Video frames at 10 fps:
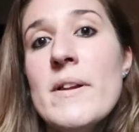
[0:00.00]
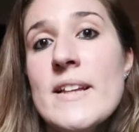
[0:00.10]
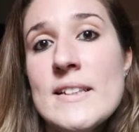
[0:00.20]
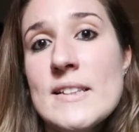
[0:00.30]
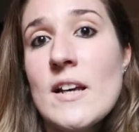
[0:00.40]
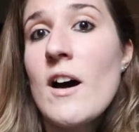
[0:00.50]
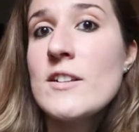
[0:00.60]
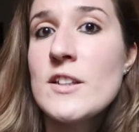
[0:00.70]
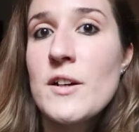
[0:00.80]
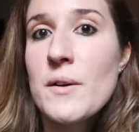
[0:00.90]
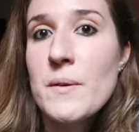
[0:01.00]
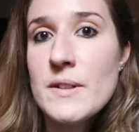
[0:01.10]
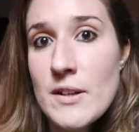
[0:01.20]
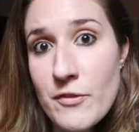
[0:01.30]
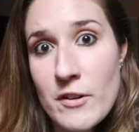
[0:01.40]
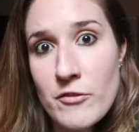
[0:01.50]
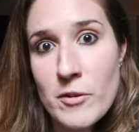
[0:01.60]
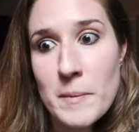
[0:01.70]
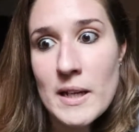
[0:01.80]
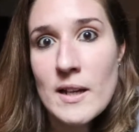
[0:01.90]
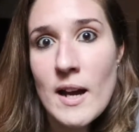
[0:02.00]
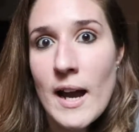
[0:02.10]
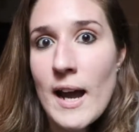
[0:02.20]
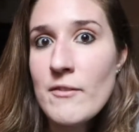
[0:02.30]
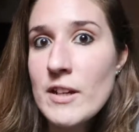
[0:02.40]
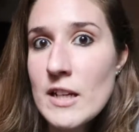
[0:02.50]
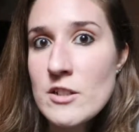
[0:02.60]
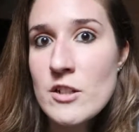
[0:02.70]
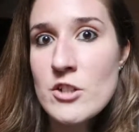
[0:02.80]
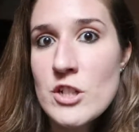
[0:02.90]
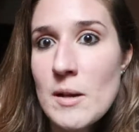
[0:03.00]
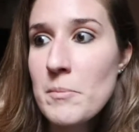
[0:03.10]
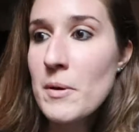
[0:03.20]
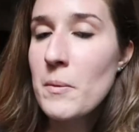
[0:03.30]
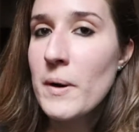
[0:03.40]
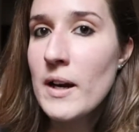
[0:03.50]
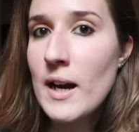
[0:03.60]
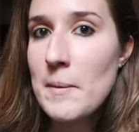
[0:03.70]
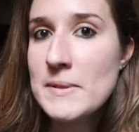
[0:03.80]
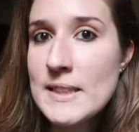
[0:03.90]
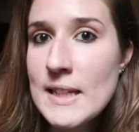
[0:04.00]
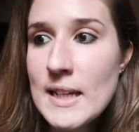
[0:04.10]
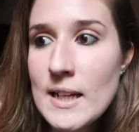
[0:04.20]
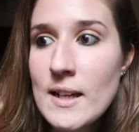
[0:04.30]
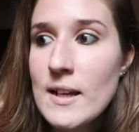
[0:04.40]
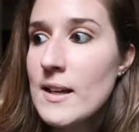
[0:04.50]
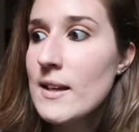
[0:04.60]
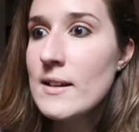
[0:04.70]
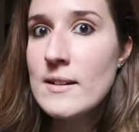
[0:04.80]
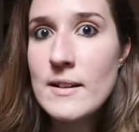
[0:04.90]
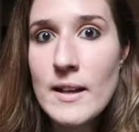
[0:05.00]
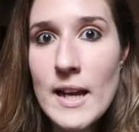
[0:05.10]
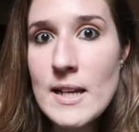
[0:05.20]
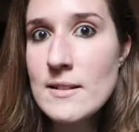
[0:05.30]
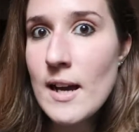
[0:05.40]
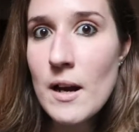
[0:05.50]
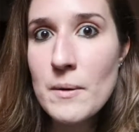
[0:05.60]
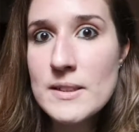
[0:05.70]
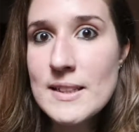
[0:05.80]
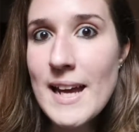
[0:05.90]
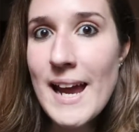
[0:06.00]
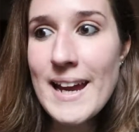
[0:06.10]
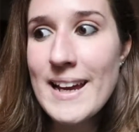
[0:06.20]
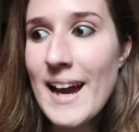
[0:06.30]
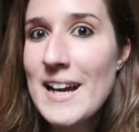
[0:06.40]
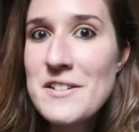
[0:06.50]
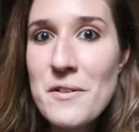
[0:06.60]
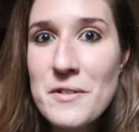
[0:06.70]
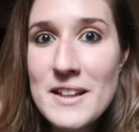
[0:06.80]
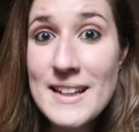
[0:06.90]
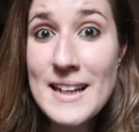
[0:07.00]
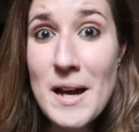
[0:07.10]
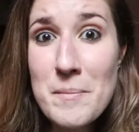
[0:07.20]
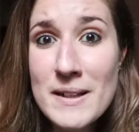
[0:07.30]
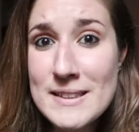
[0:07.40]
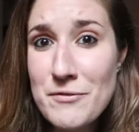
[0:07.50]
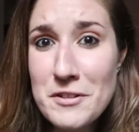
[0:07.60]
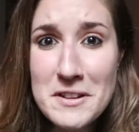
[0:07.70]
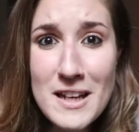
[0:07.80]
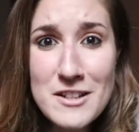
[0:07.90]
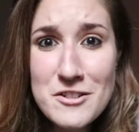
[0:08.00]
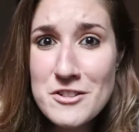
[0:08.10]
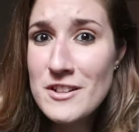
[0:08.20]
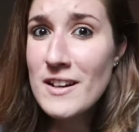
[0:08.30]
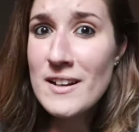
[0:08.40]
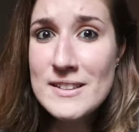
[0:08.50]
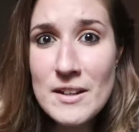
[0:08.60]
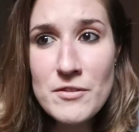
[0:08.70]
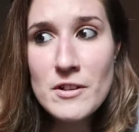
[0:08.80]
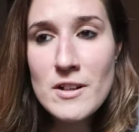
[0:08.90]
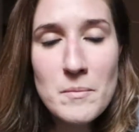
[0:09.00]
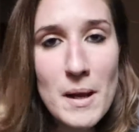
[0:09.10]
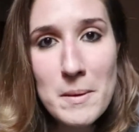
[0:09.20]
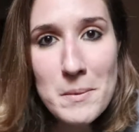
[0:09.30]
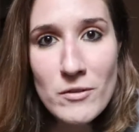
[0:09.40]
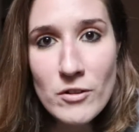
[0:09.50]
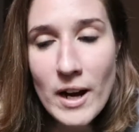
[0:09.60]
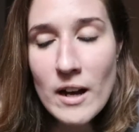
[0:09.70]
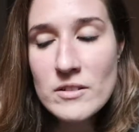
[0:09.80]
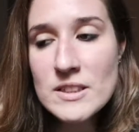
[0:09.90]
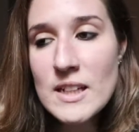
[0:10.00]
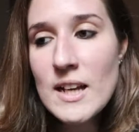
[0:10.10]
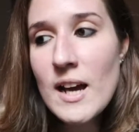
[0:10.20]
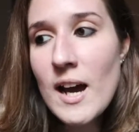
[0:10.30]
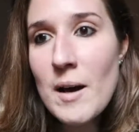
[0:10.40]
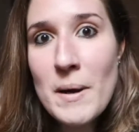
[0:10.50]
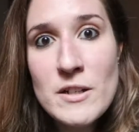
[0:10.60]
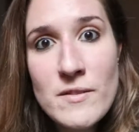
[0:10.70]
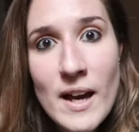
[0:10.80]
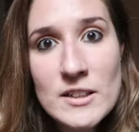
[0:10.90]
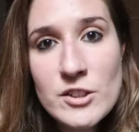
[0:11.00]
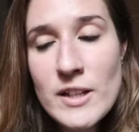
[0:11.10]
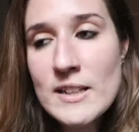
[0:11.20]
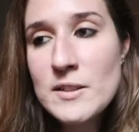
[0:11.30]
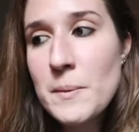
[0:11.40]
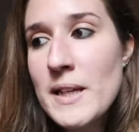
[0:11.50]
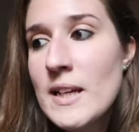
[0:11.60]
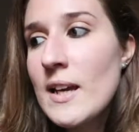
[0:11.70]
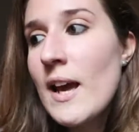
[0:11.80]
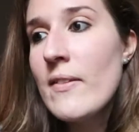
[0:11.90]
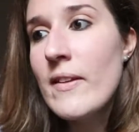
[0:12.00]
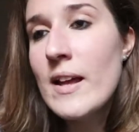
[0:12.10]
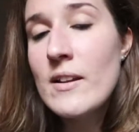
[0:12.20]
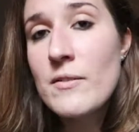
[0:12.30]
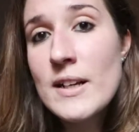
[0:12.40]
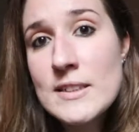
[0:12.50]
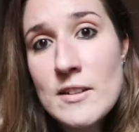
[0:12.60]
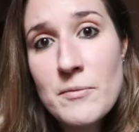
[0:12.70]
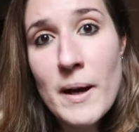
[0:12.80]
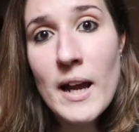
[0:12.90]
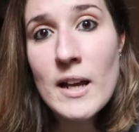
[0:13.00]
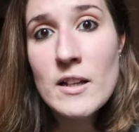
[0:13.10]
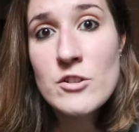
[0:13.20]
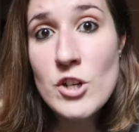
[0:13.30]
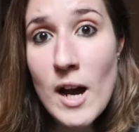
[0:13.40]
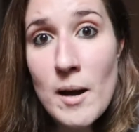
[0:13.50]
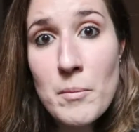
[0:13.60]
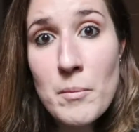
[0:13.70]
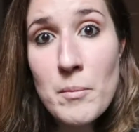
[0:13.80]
But this is also different for me. I have an internship where I'm sitting eight hours a day. I don't really get up except for lunch, except for to maybe move around. Um, I do that two days a week and then the rest of my job